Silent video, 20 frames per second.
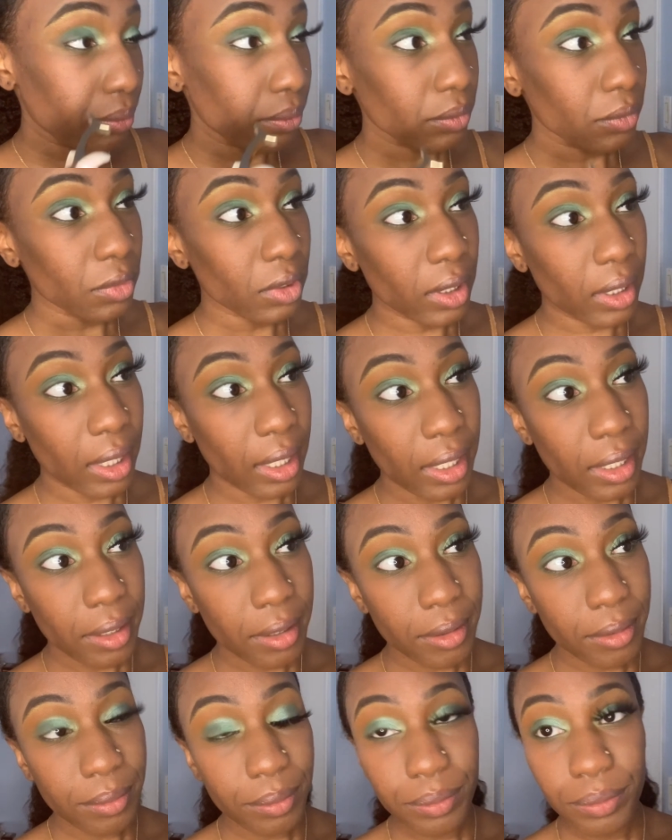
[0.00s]
Okay,
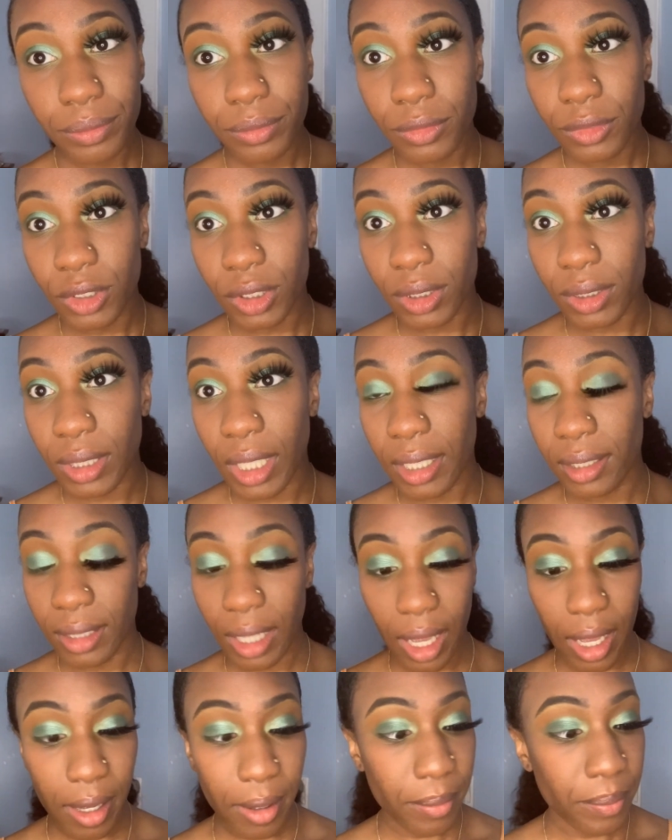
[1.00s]
just like
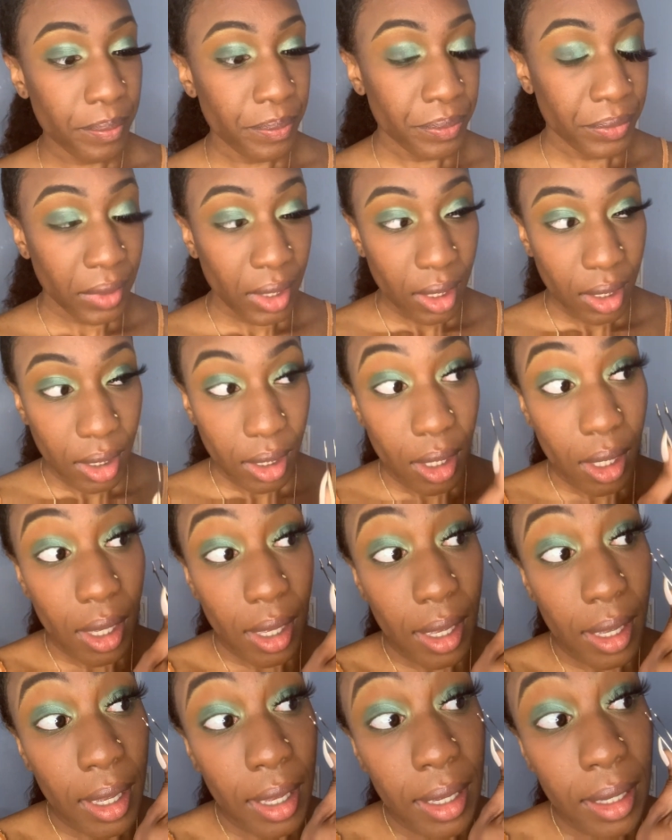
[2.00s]
that.
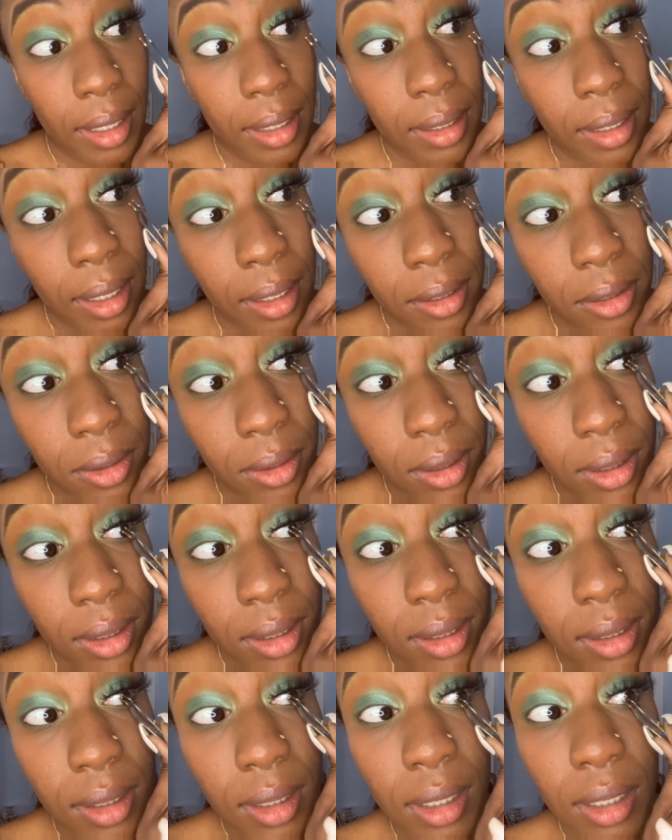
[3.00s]
And as you can
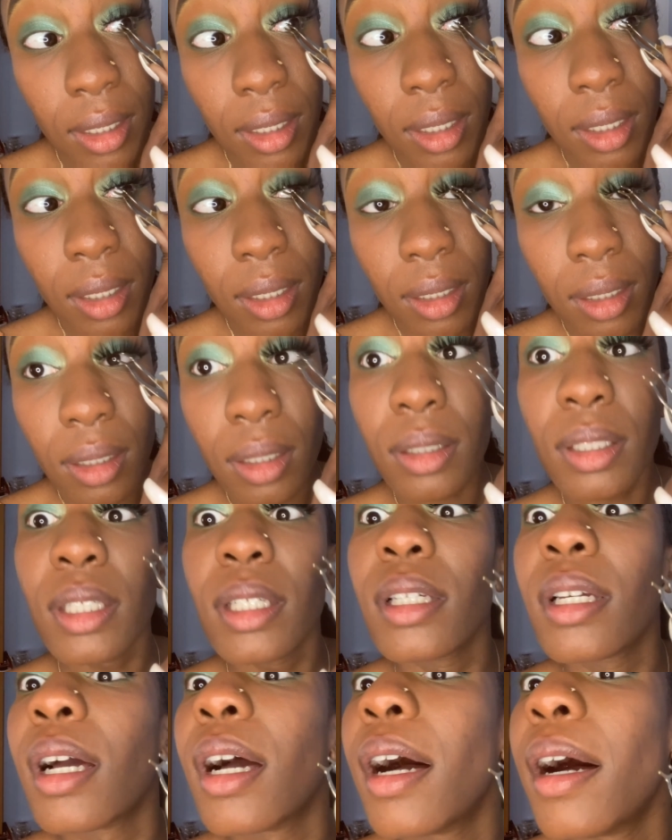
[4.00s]
see, looking
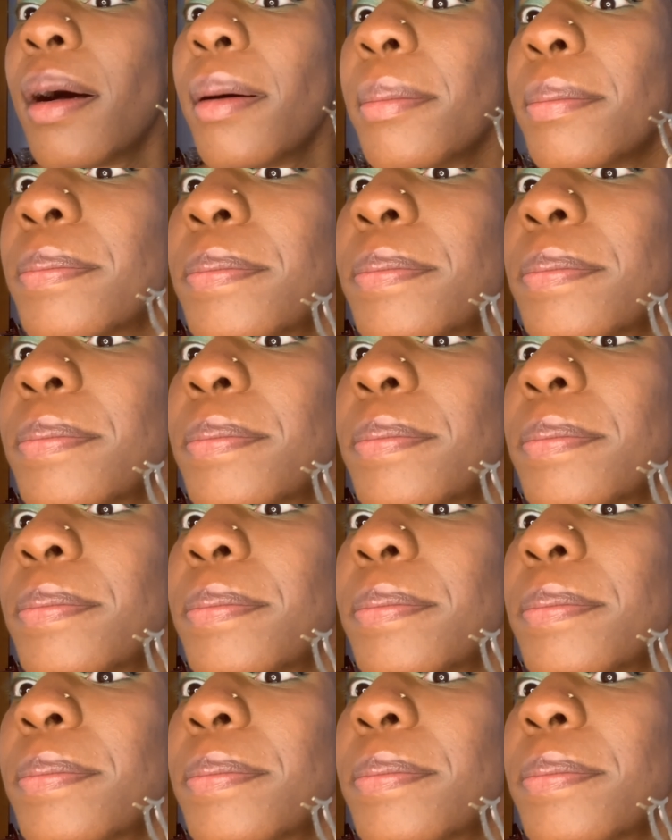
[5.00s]
up,